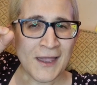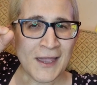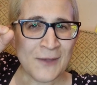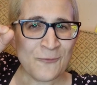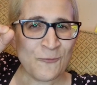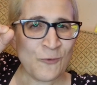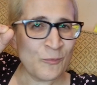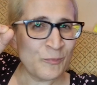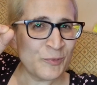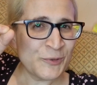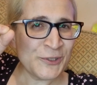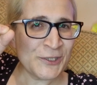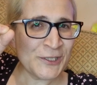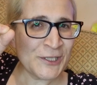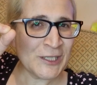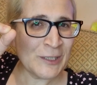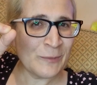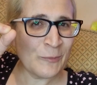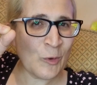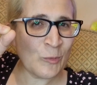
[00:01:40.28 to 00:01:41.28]
And one
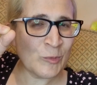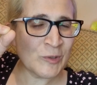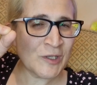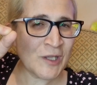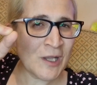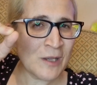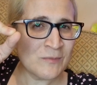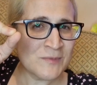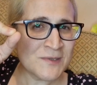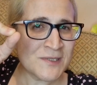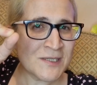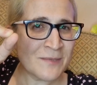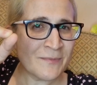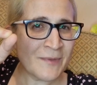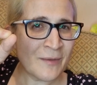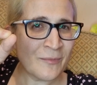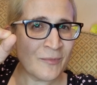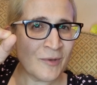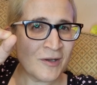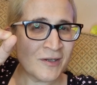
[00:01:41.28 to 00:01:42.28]
particular moment comes to
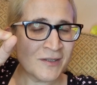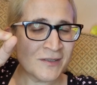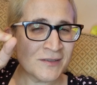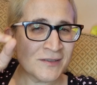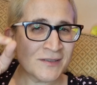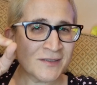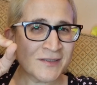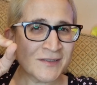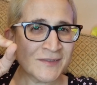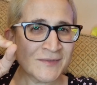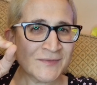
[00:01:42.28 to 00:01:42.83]
my mind,